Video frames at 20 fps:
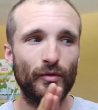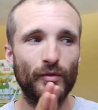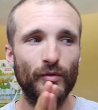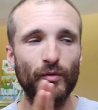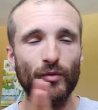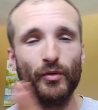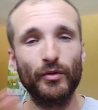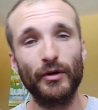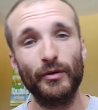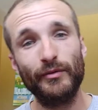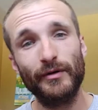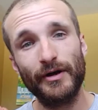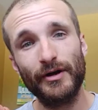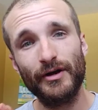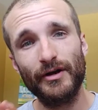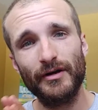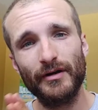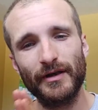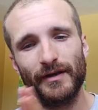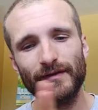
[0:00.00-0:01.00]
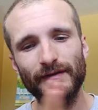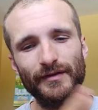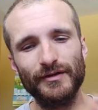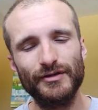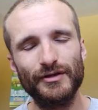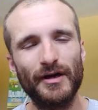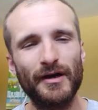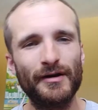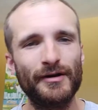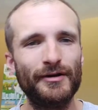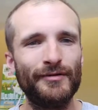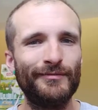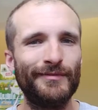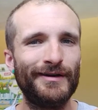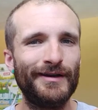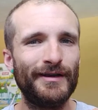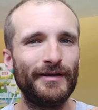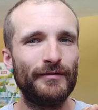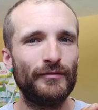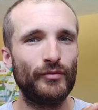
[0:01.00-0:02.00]
or a runner, like the jogger
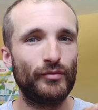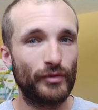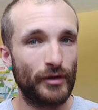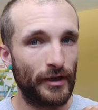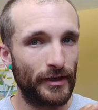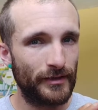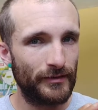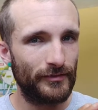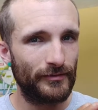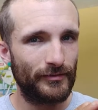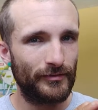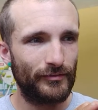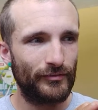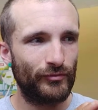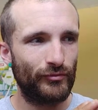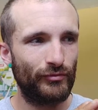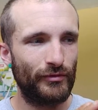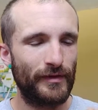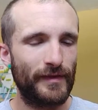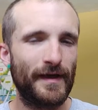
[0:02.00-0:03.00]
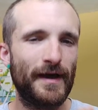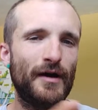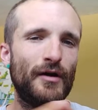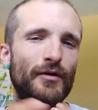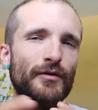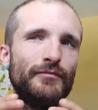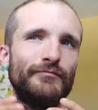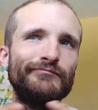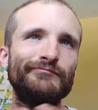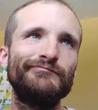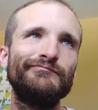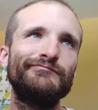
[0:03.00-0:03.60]
might run without